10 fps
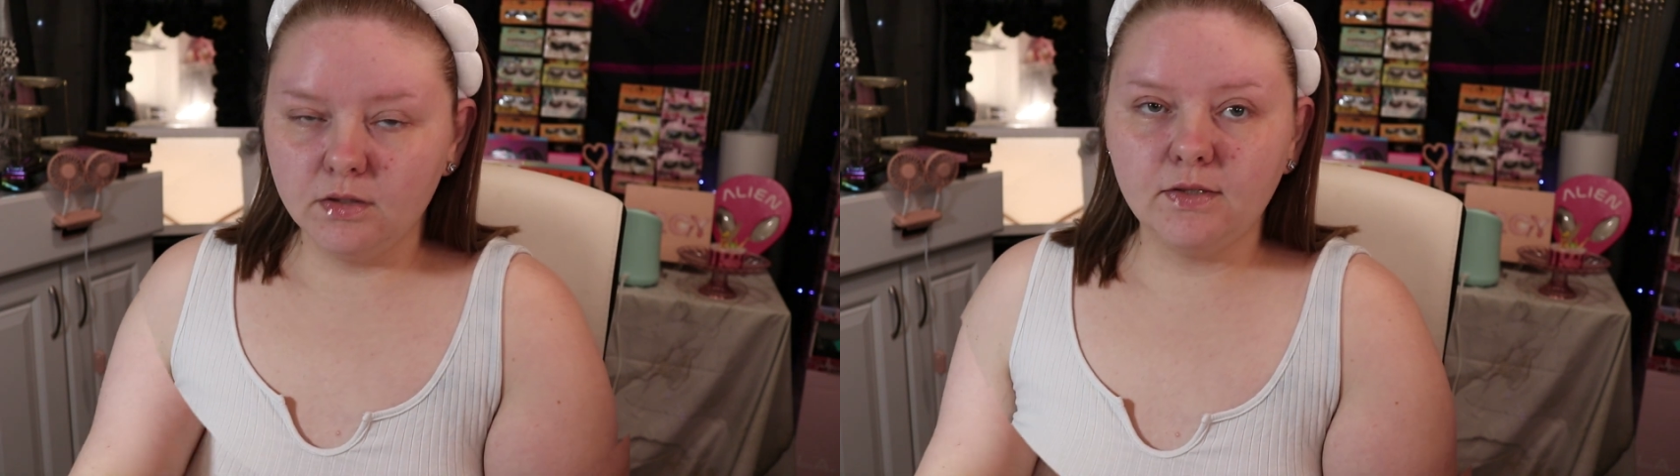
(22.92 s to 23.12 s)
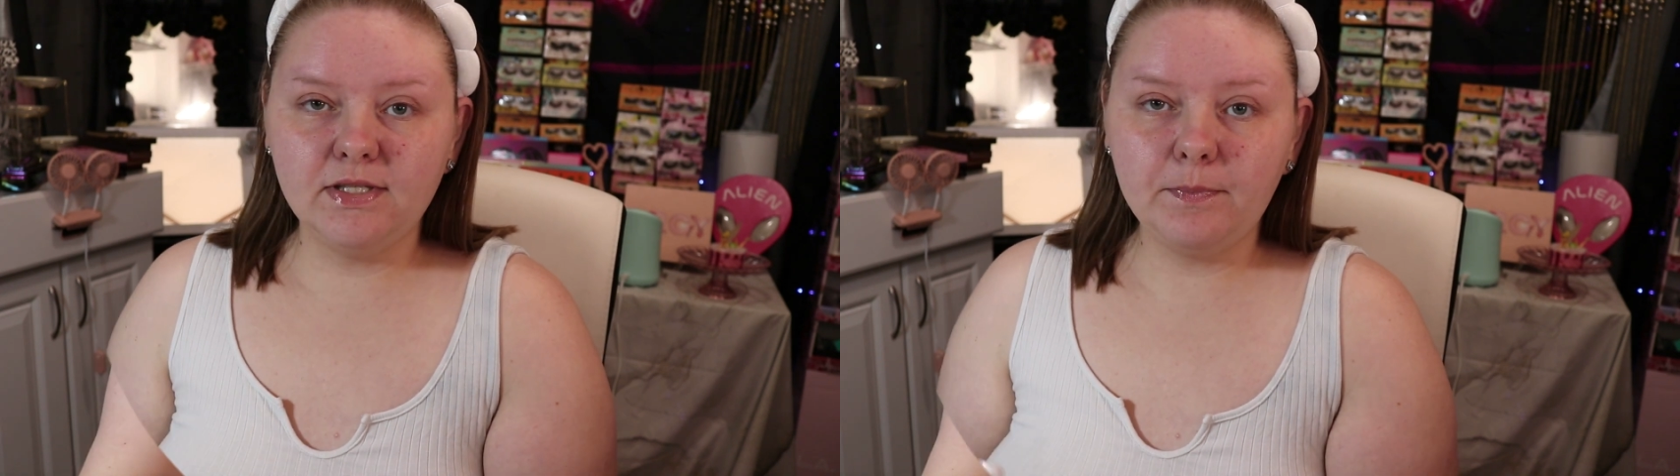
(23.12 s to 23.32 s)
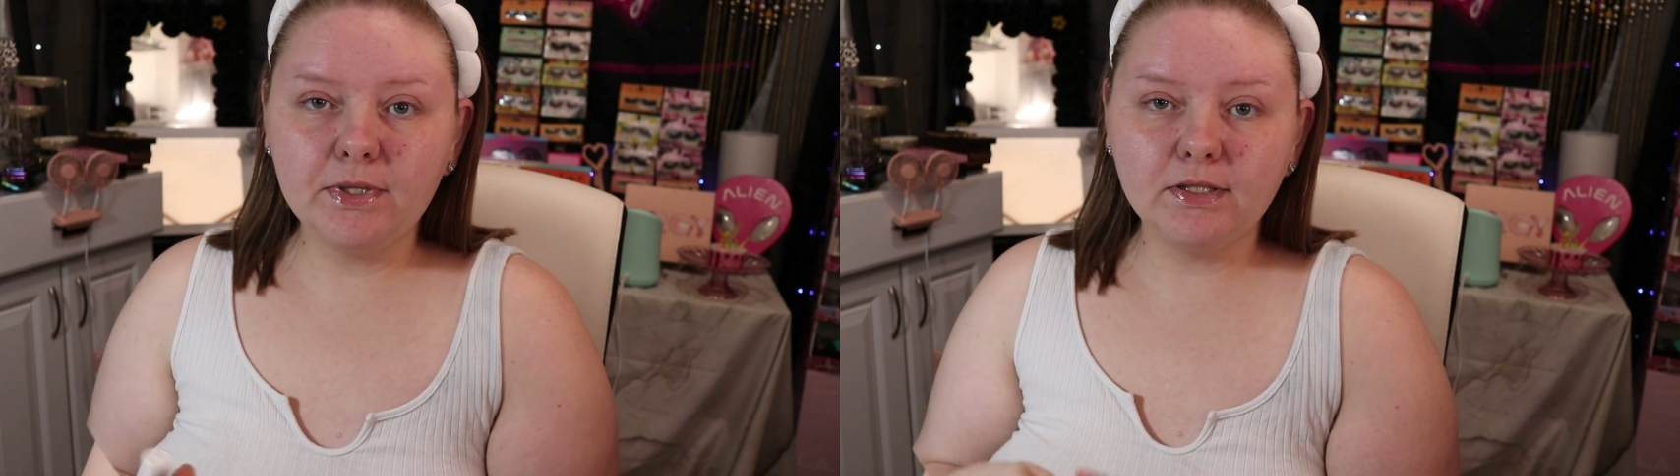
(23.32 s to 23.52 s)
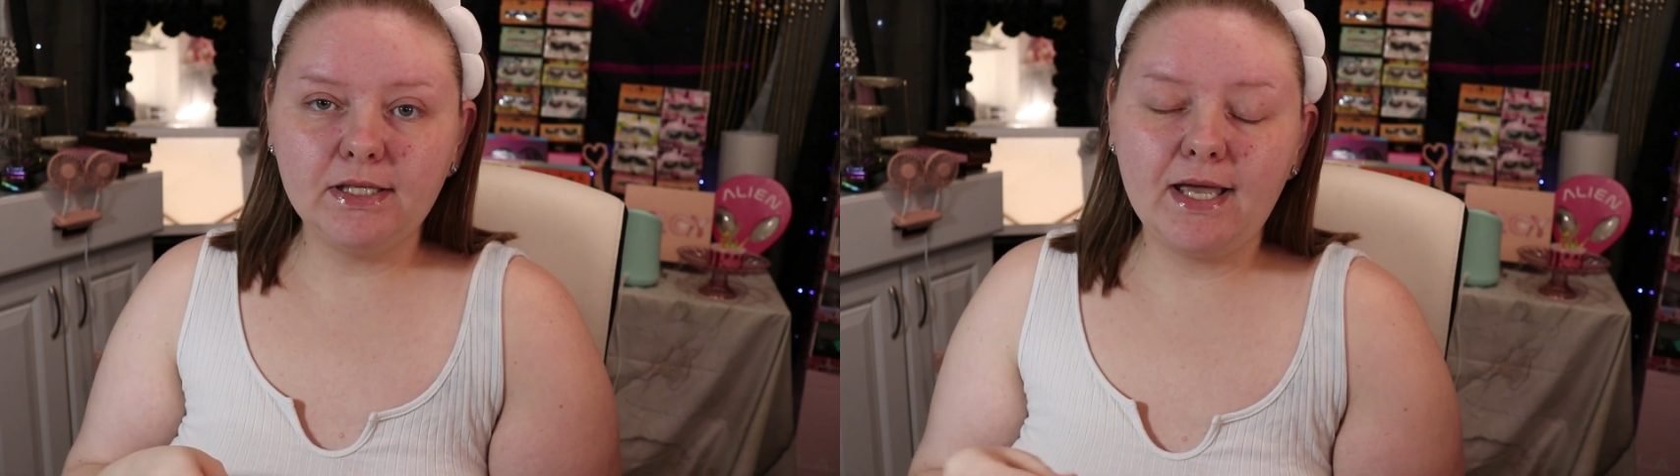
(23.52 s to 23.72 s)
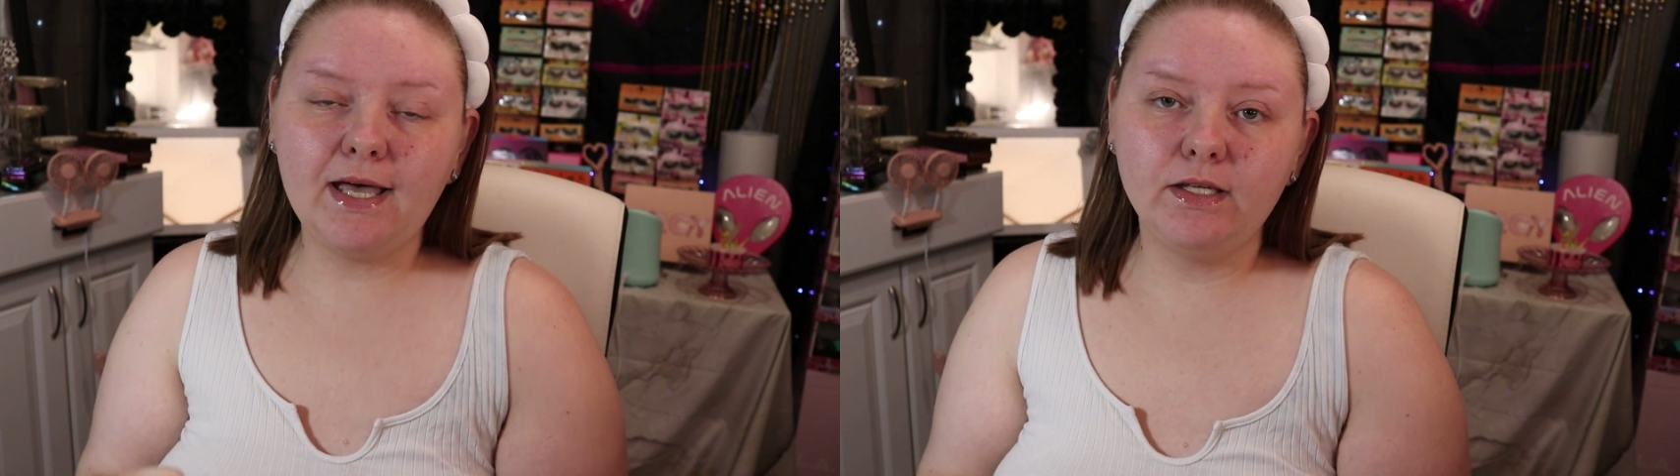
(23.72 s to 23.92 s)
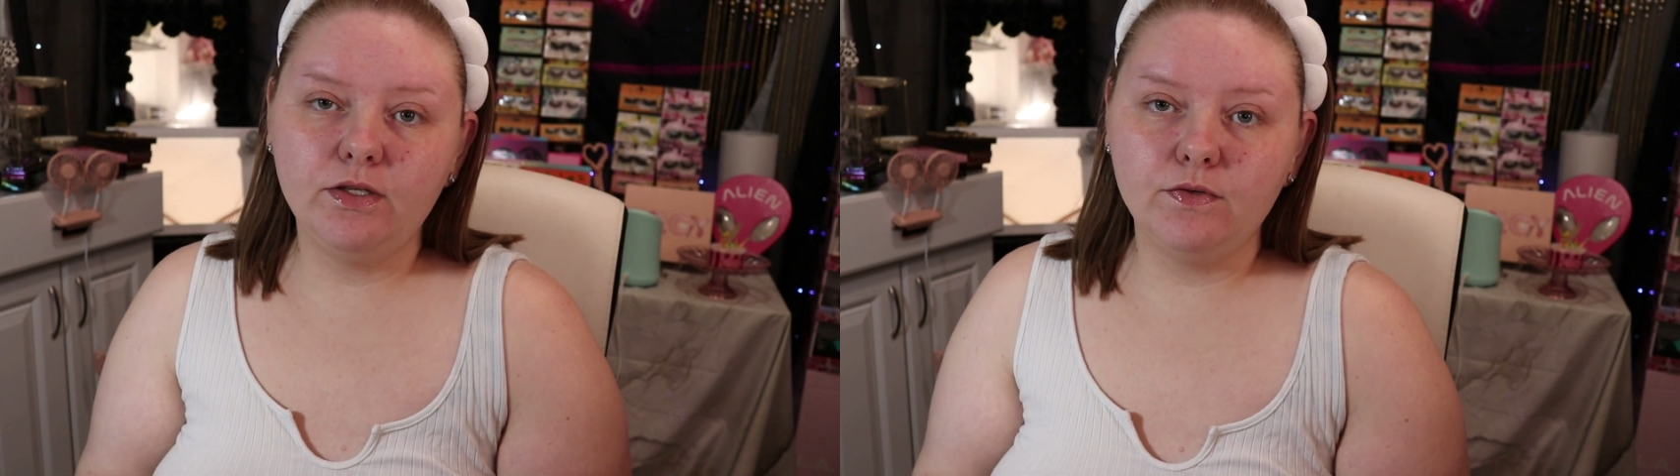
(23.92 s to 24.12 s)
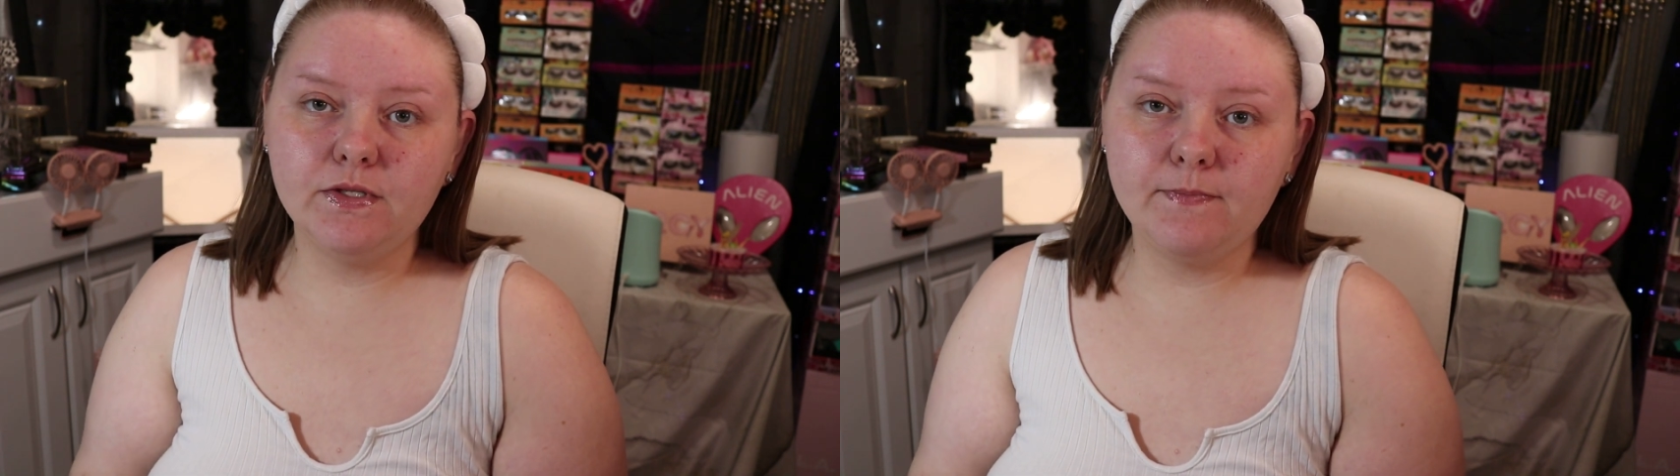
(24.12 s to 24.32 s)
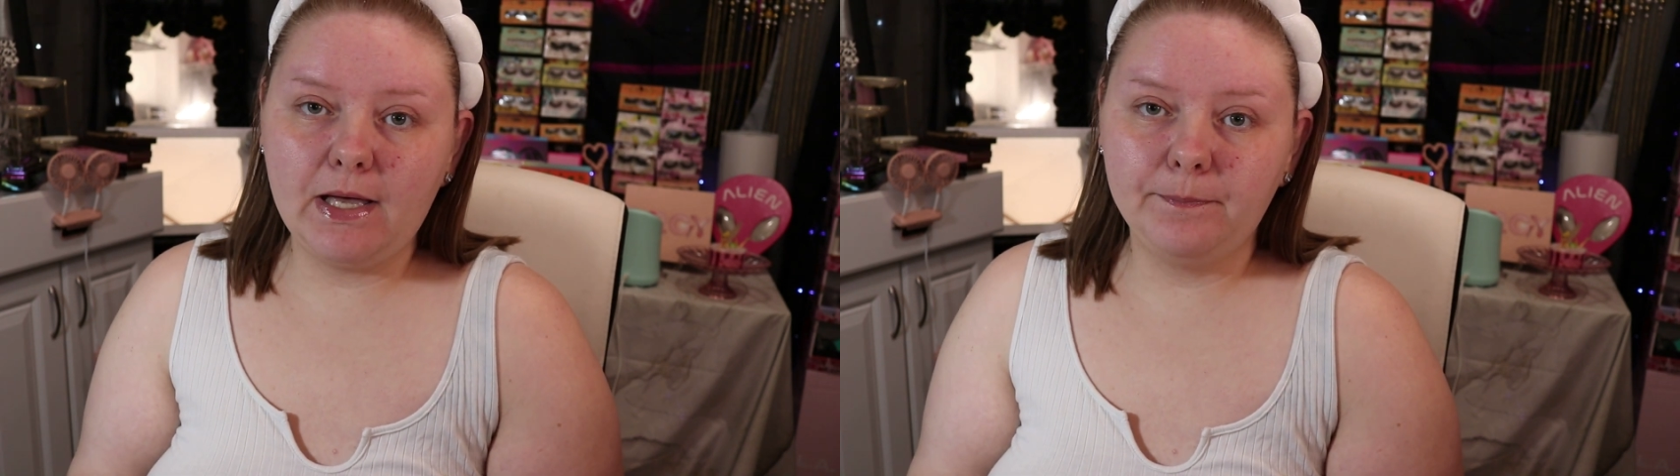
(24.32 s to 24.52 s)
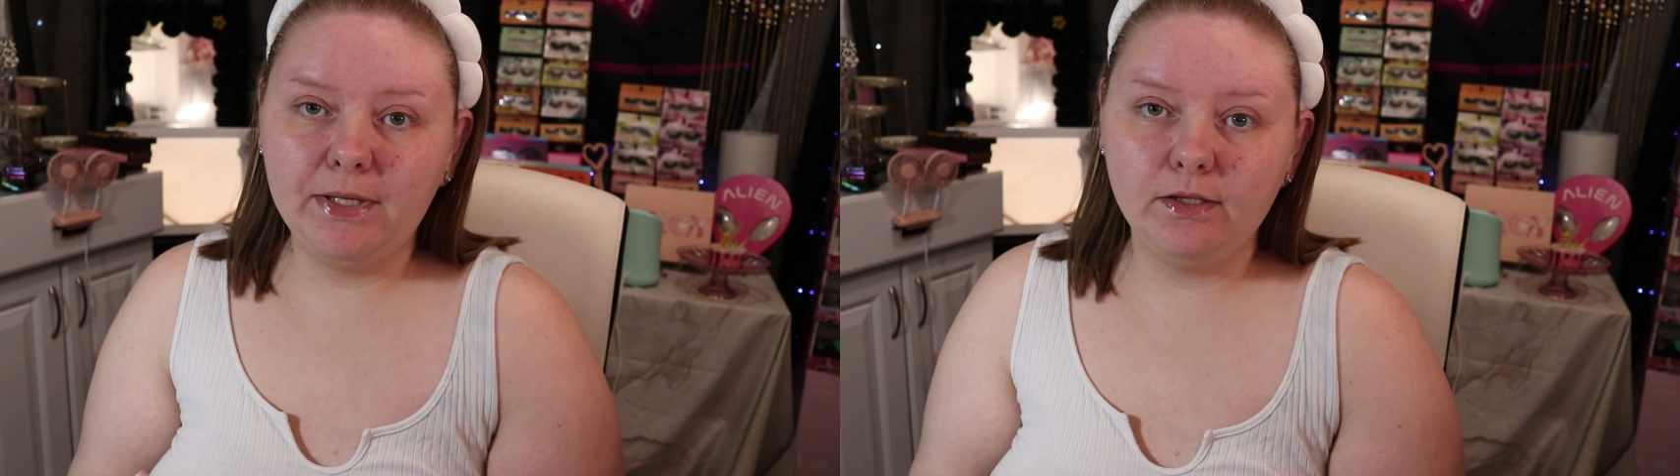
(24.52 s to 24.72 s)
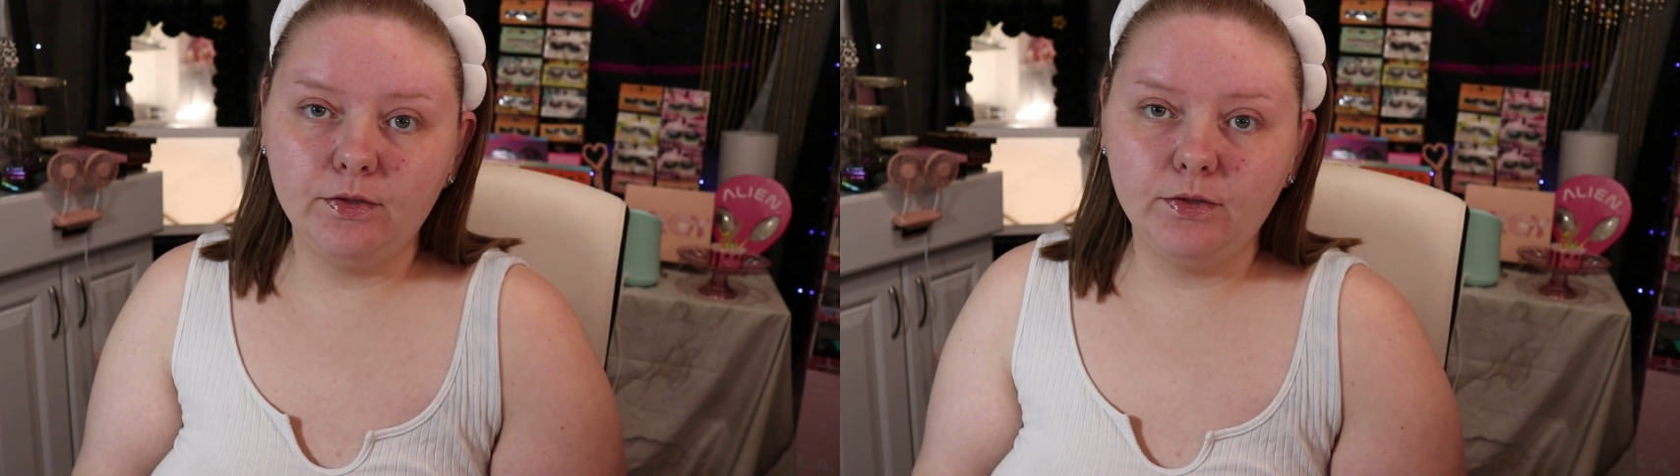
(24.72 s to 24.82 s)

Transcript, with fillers: So typically I use my P.